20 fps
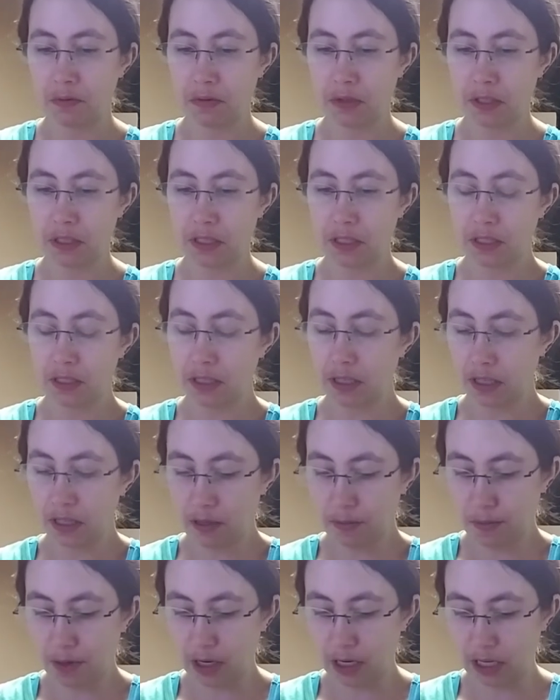Is this going to
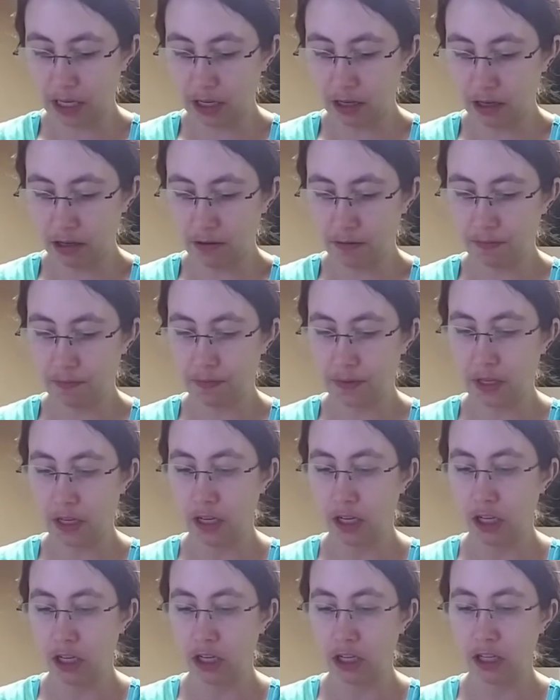come out of here?
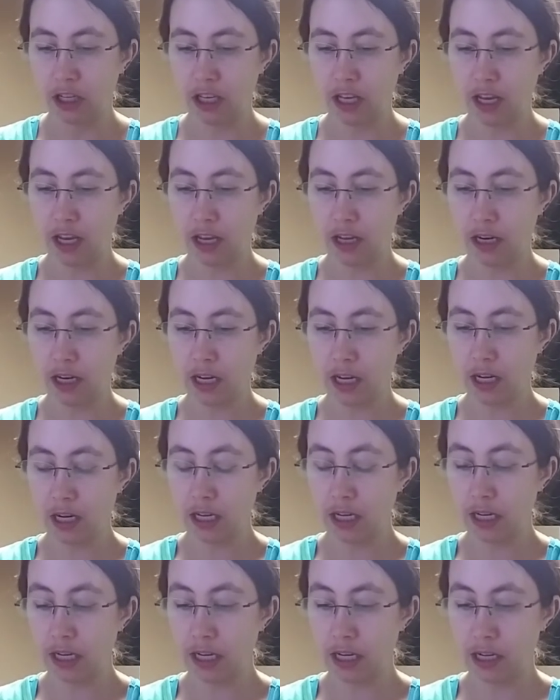Can
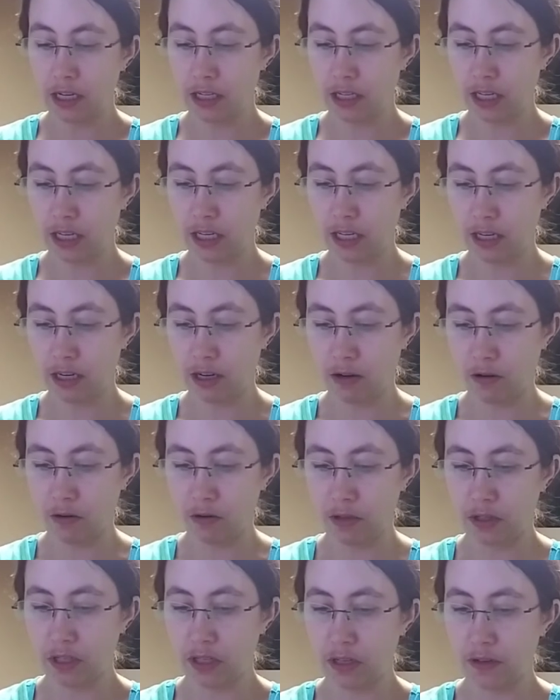I take it
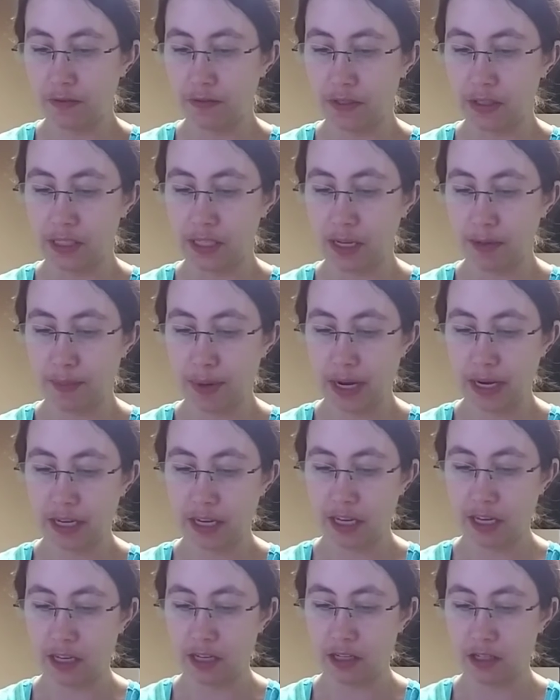out of the
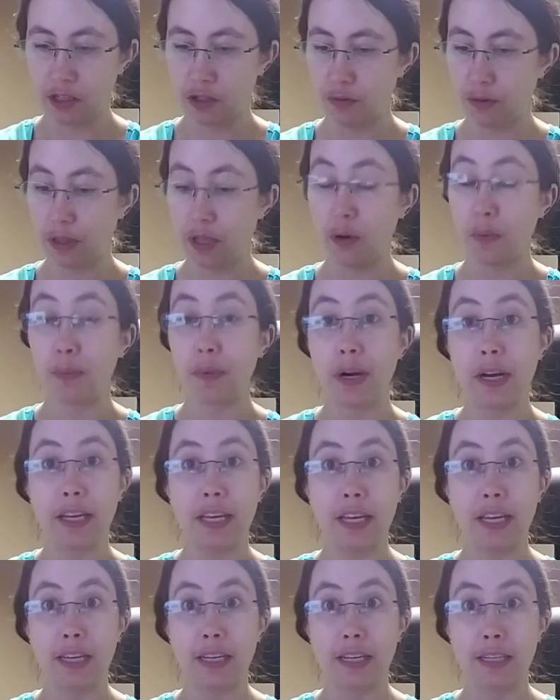package without
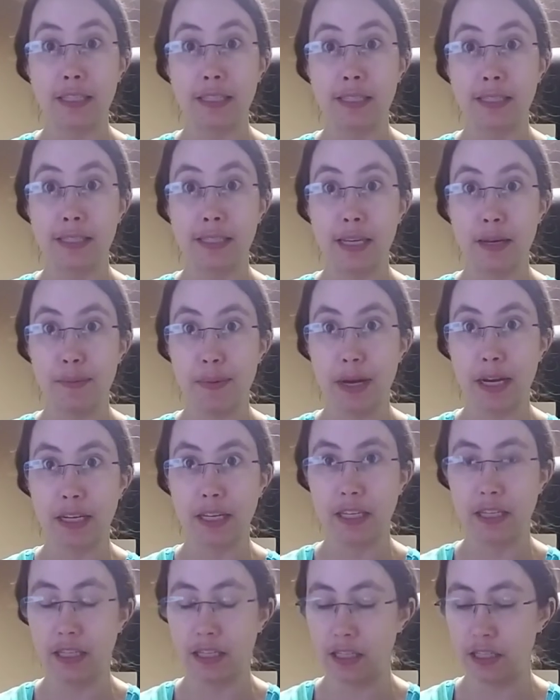breaking the
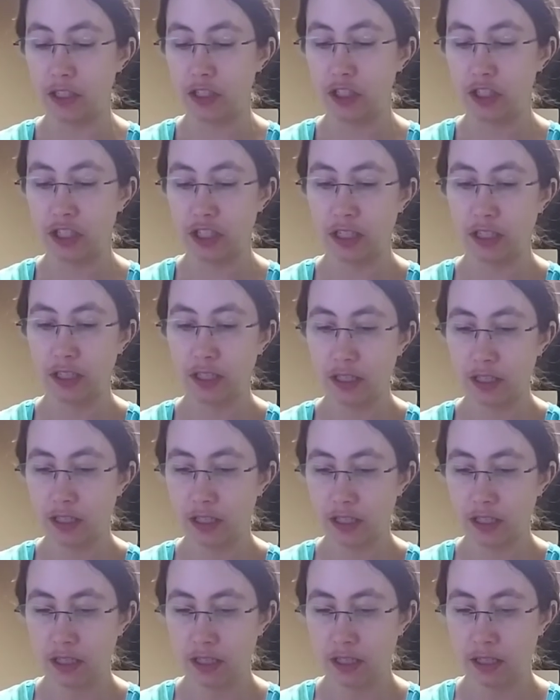package?
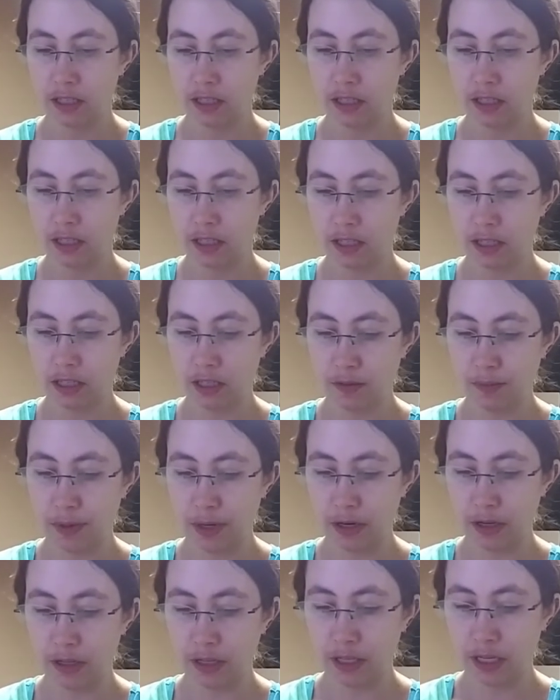And
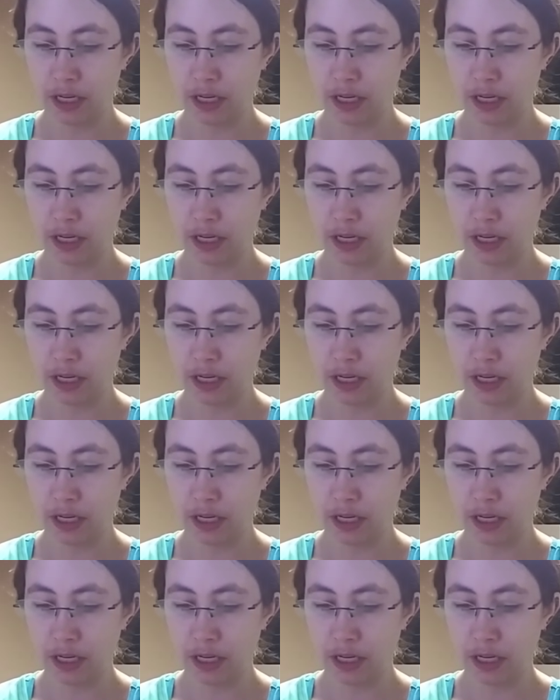apparently